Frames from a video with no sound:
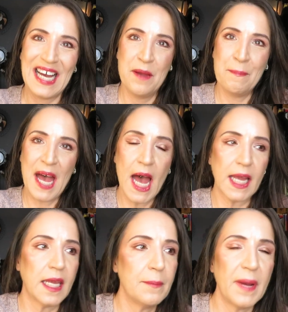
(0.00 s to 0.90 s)
I'm
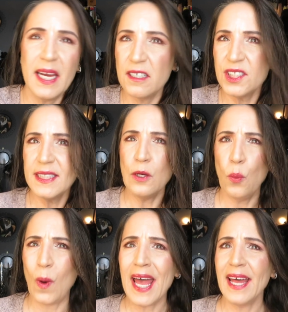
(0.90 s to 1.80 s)
back. My hair's
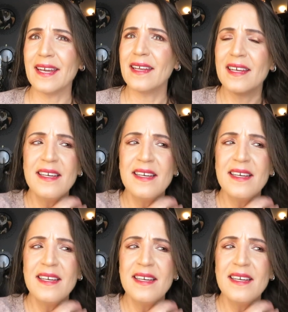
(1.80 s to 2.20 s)
still wet.